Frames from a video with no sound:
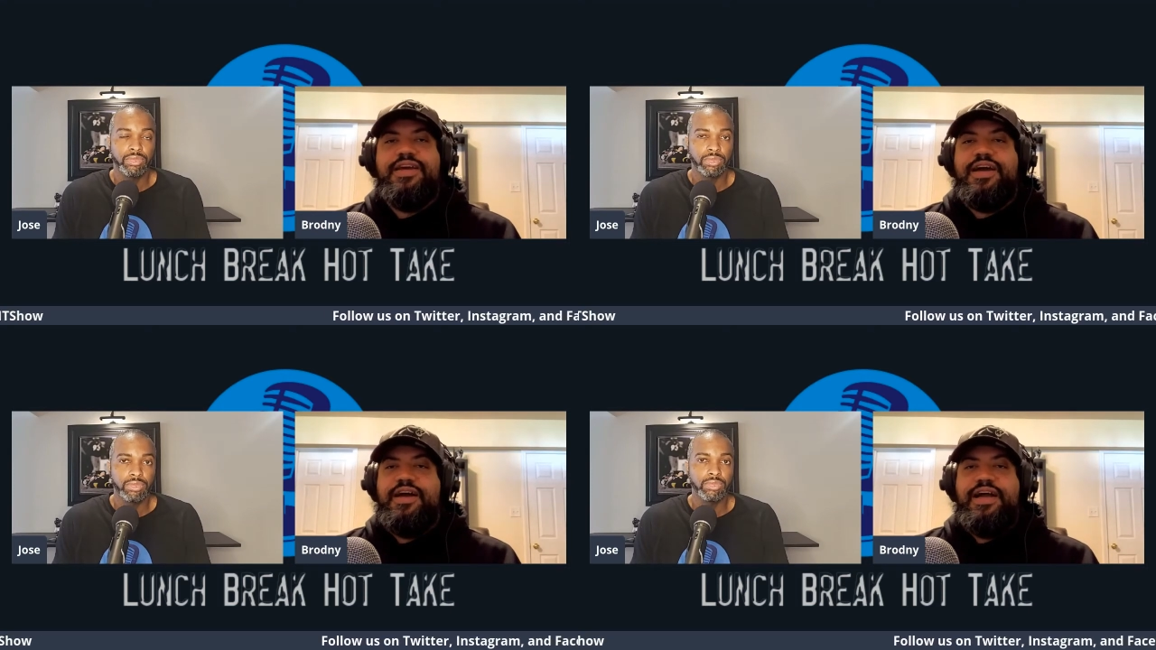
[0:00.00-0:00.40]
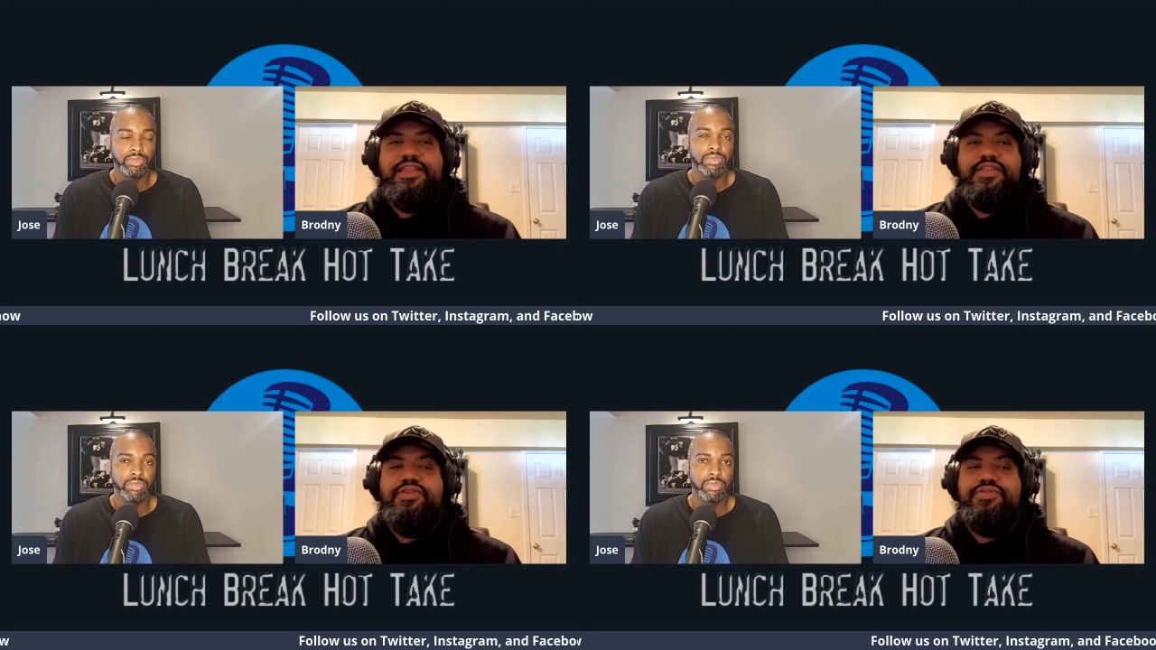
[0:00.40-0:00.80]
Speaker 1: Uh, I
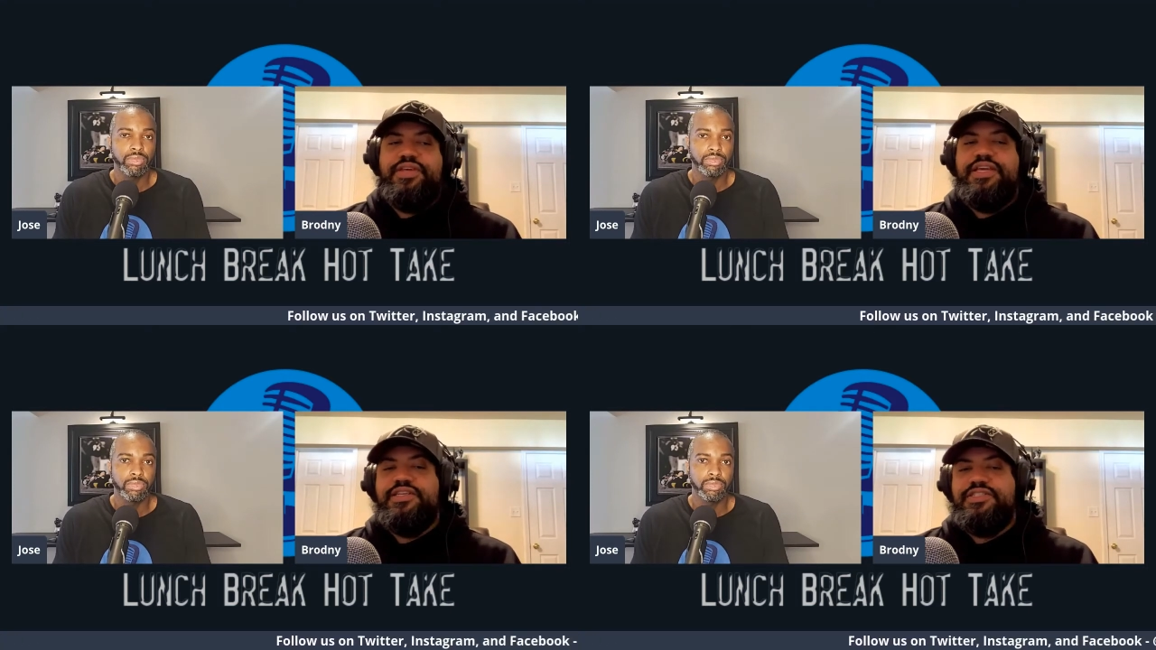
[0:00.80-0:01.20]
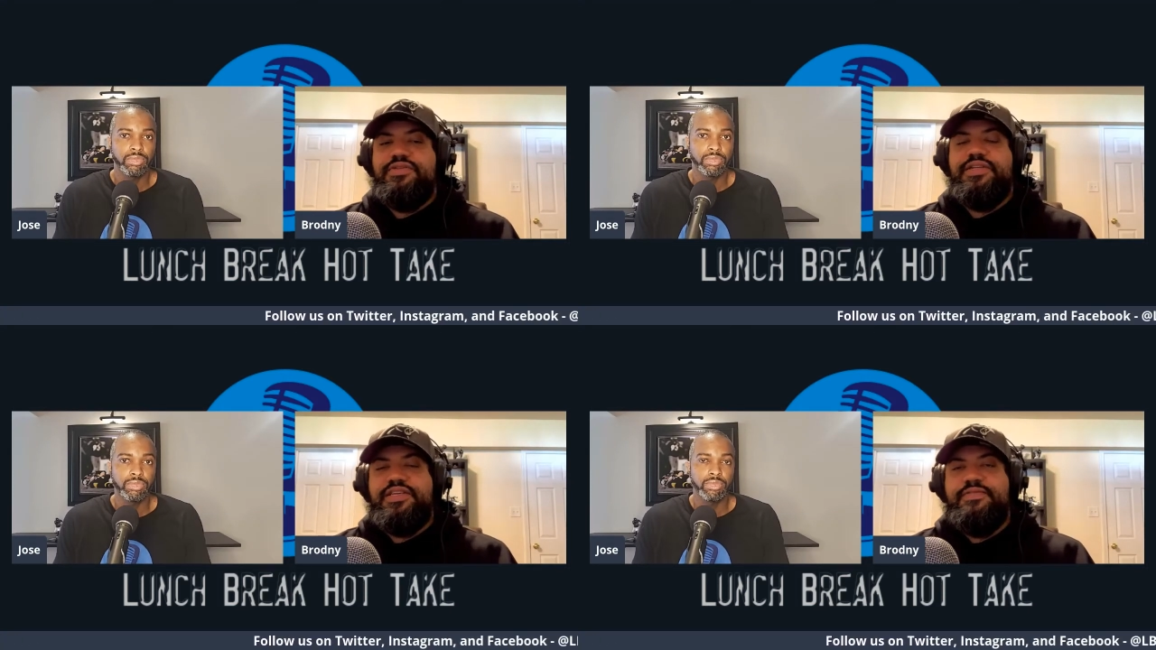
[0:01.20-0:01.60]
think the only issue
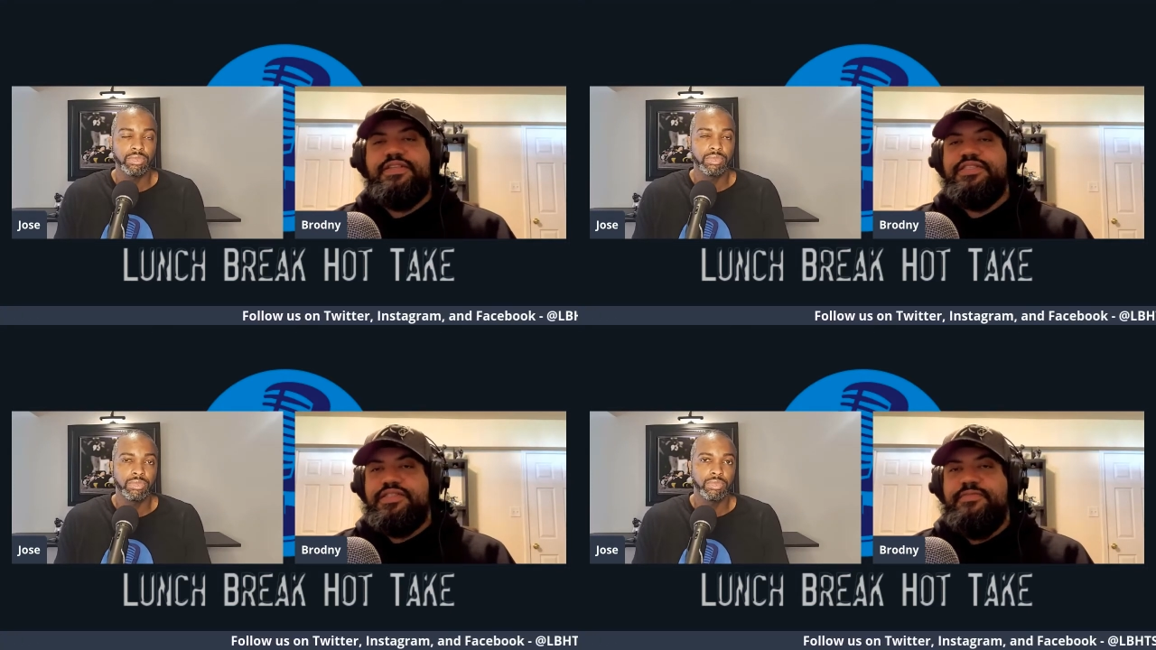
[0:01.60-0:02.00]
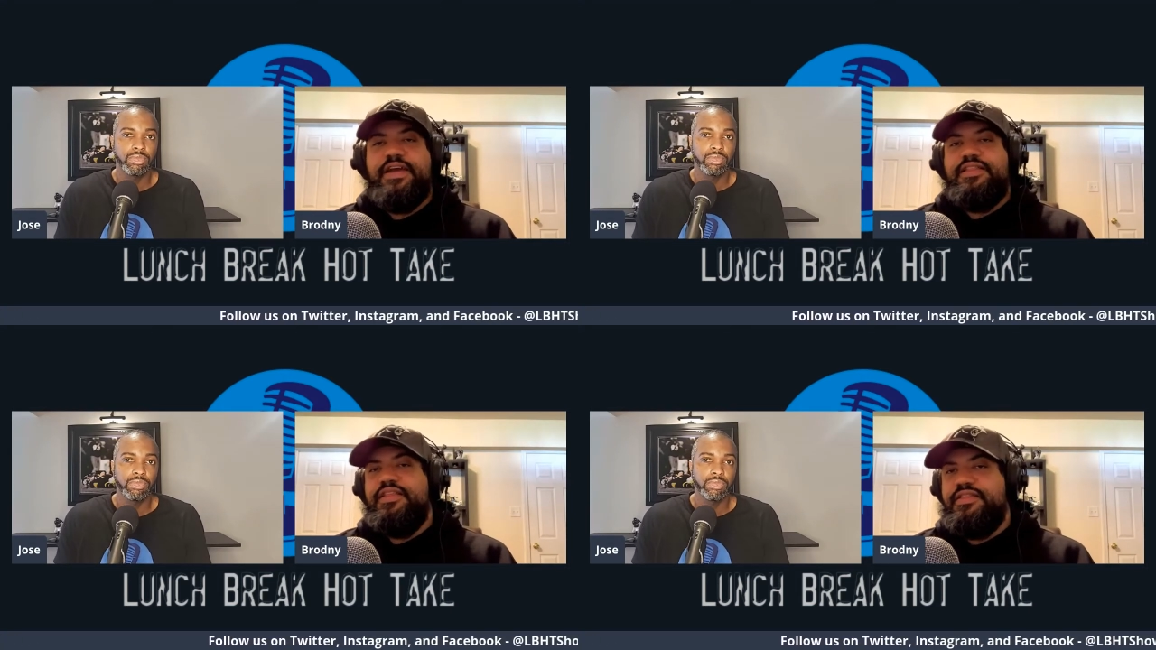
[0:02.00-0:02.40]
on defense is the
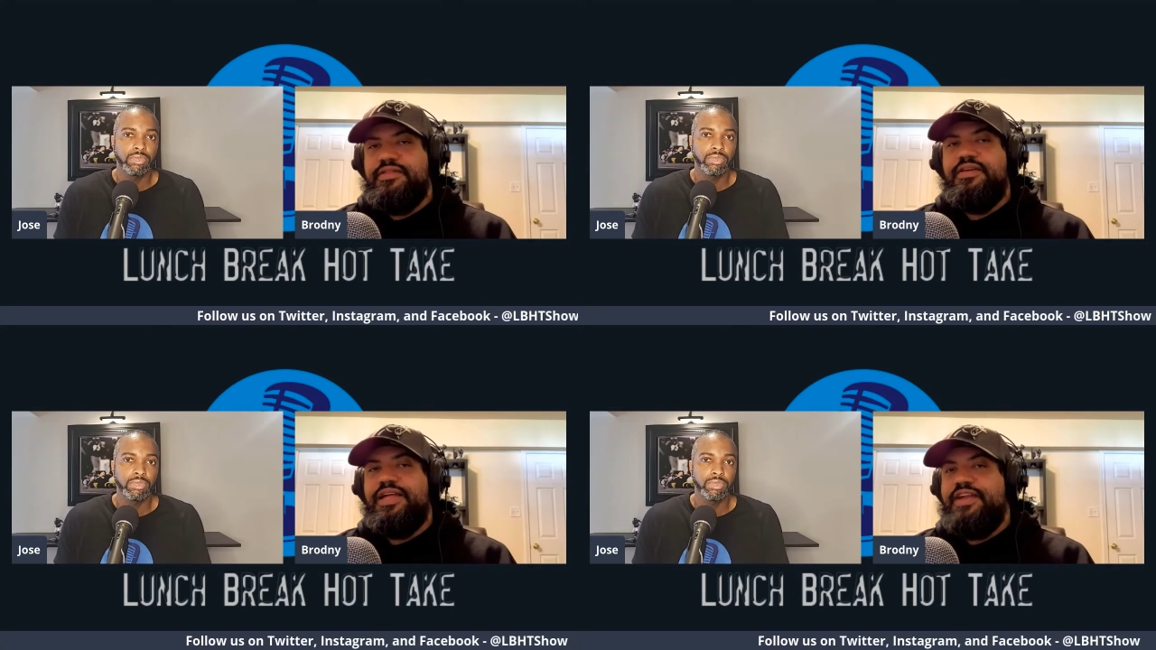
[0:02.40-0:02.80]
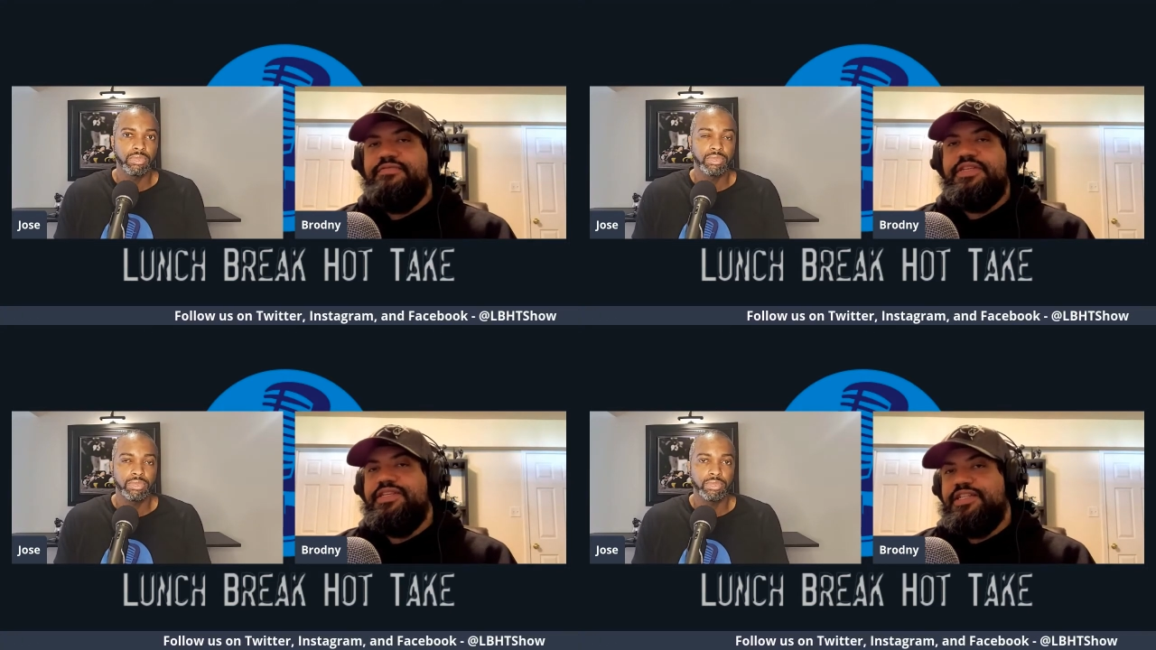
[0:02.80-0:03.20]
fact that a lot of them
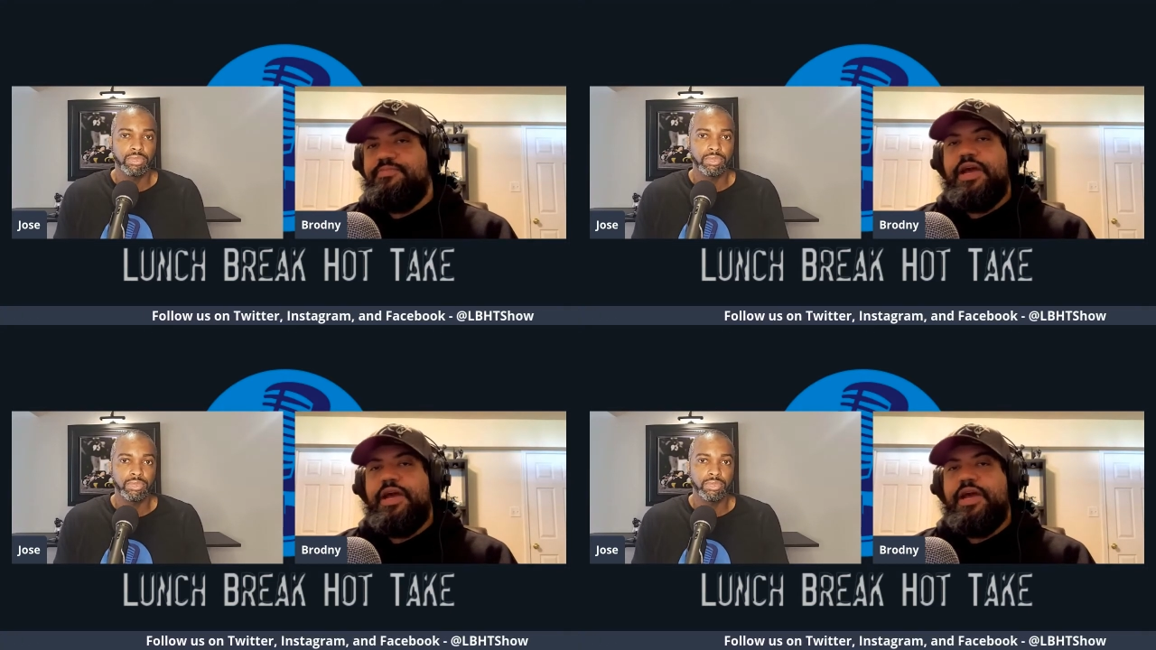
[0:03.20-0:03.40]
didn't get to